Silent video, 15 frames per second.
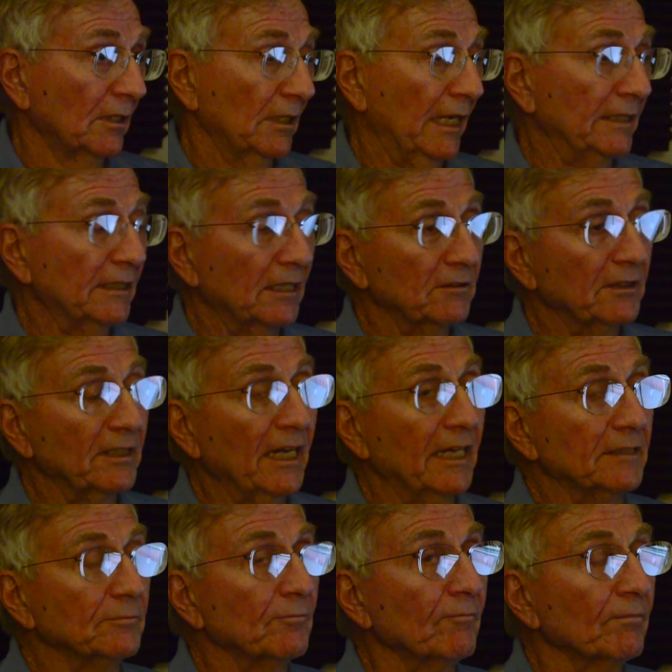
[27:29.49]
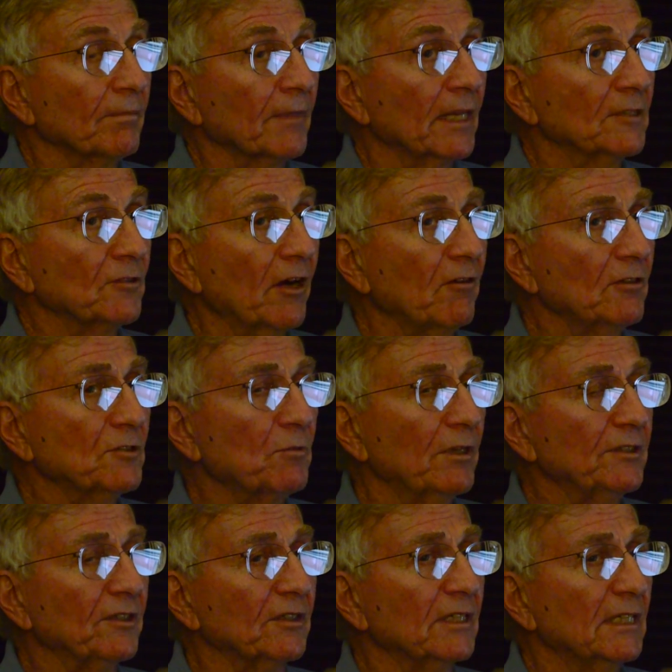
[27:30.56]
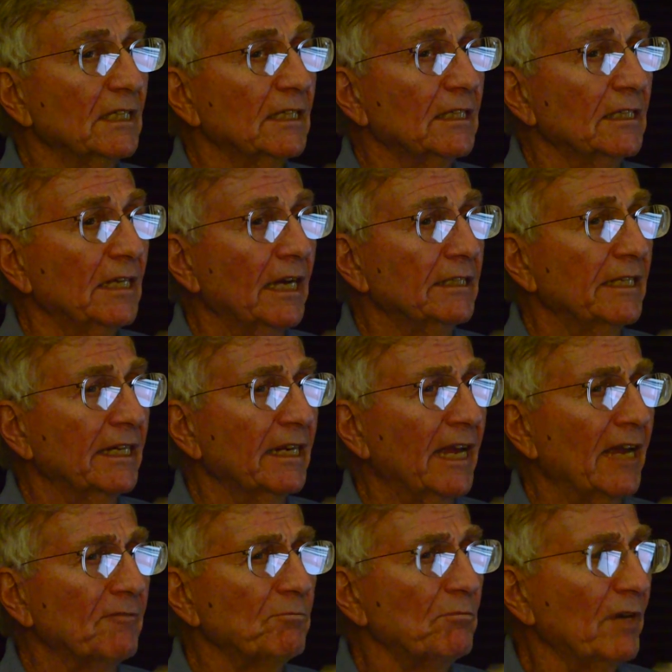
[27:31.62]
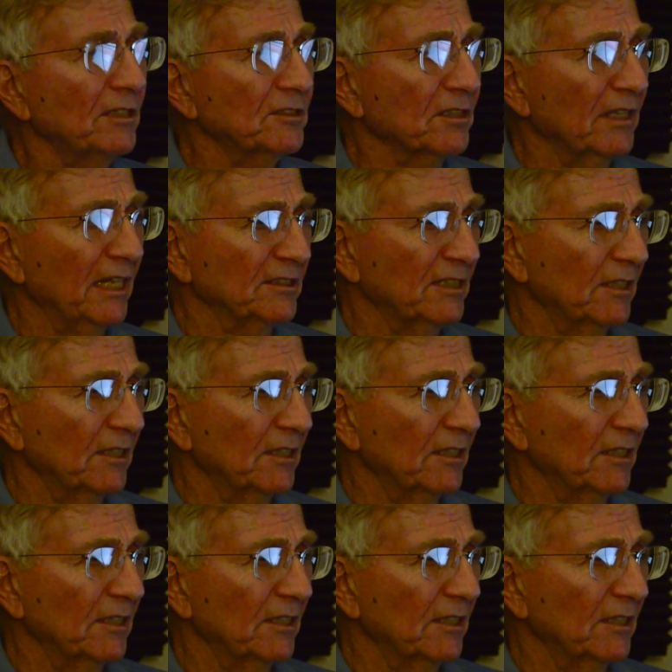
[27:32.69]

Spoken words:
And not only that, so I always wondered, and they have much less.